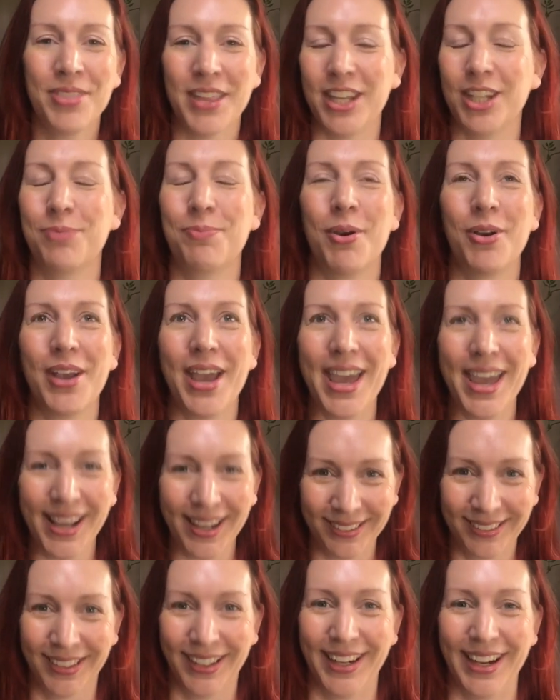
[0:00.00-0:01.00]
They spoke
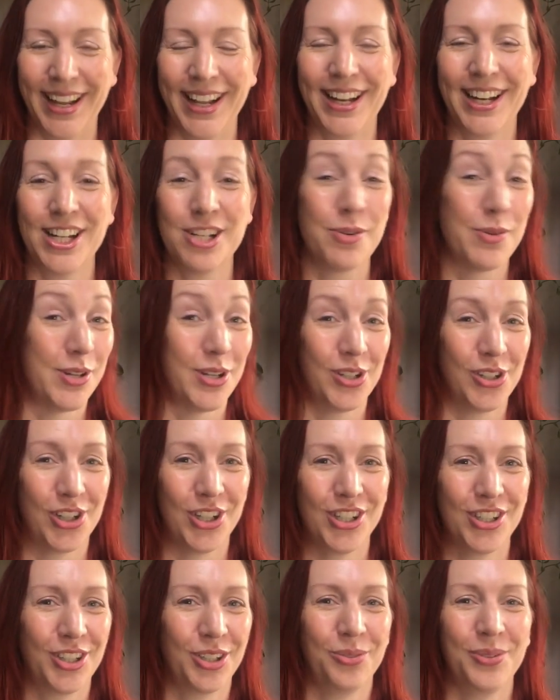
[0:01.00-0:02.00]
excellent English, which is
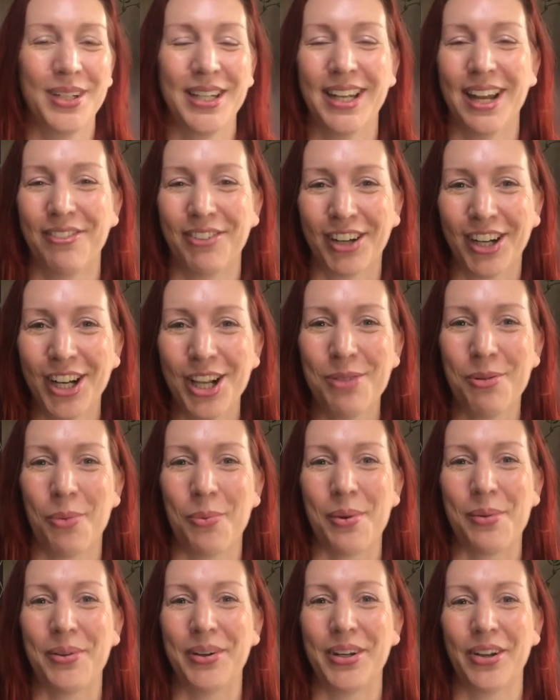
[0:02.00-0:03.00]
good because we didn't have a clue what
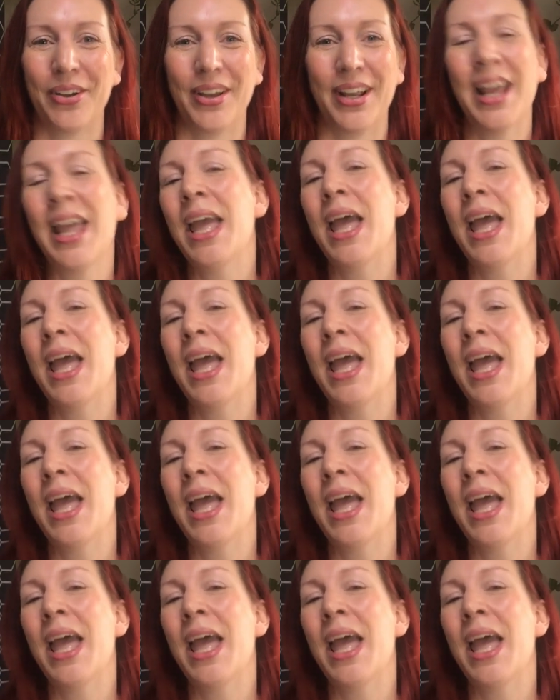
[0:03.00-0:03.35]
we were doing,